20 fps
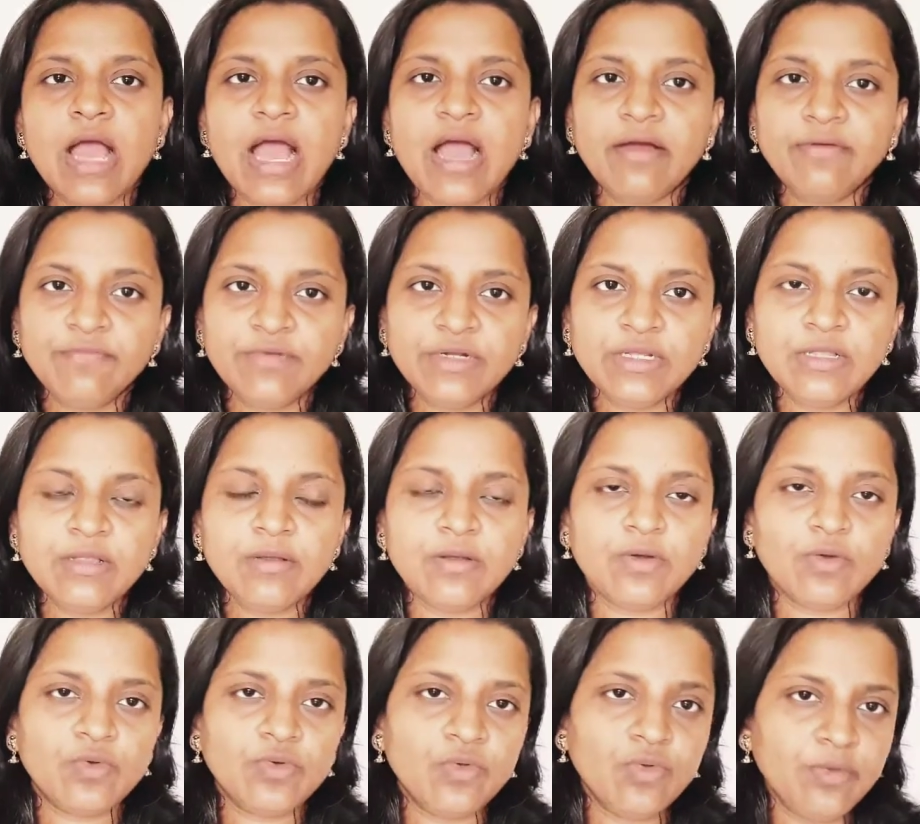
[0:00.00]
After
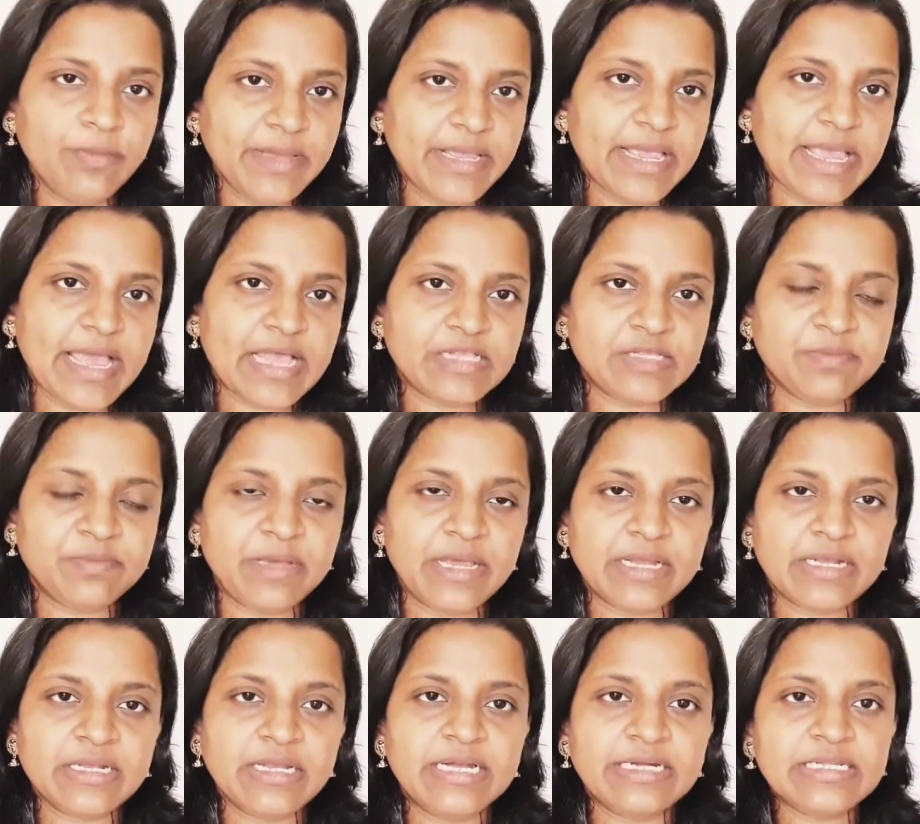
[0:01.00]
grooming
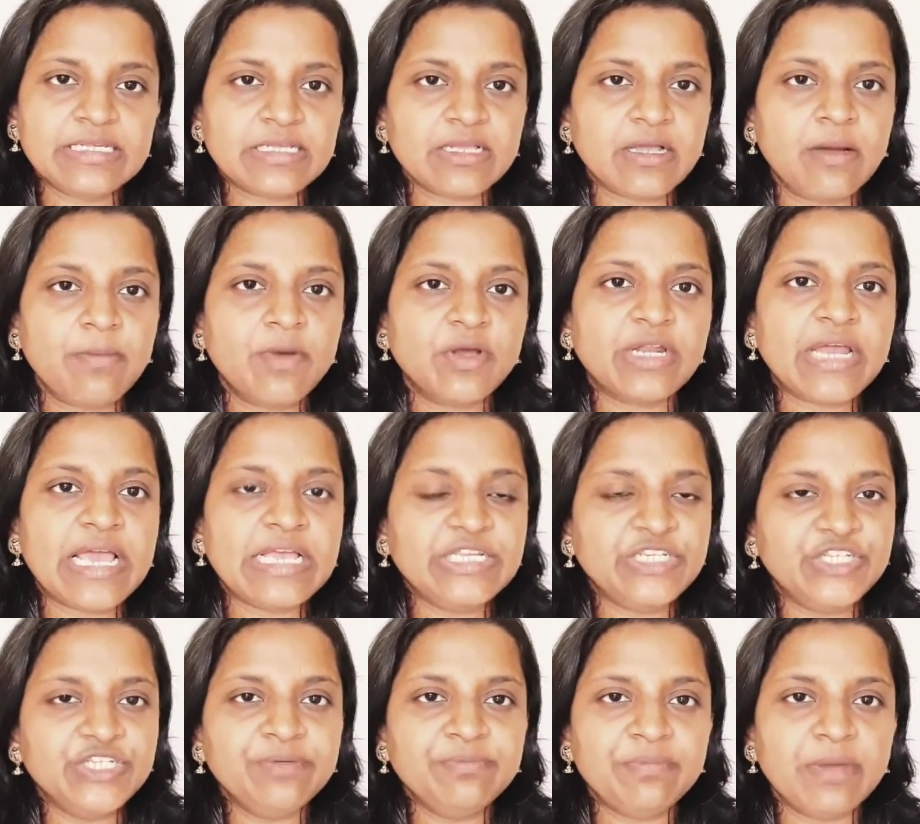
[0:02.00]
aspect, let us come on
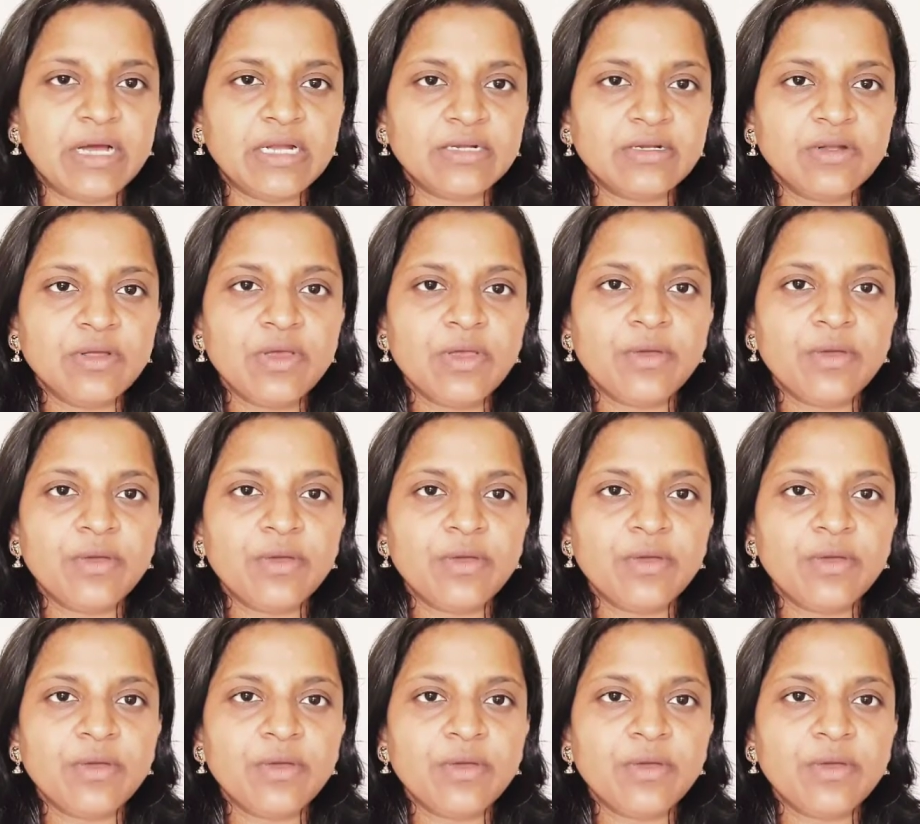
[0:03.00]
hygiene part.